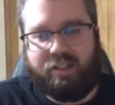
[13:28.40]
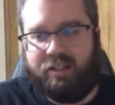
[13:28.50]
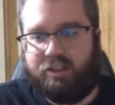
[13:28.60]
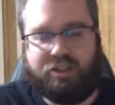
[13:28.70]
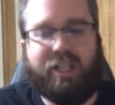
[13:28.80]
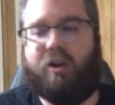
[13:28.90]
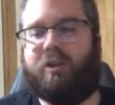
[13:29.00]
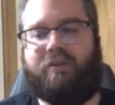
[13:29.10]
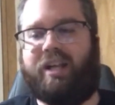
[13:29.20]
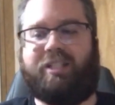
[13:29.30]
Just seeing all the
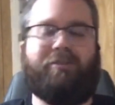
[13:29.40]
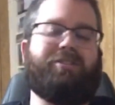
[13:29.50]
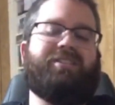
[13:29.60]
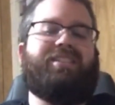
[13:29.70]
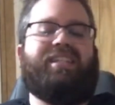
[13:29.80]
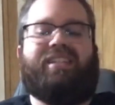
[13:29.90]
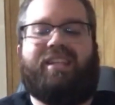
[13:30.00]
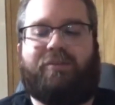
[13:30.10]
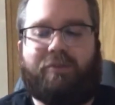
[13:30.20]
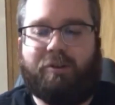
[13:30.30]
fight sequences
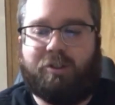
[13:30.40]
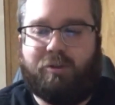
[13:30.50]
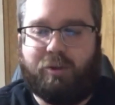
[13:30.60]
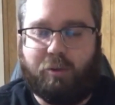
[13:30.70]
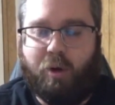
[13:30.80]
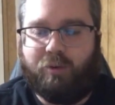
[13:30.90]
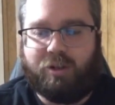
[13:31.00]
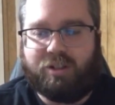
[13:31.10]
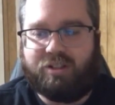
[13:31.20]
in the future with Rover.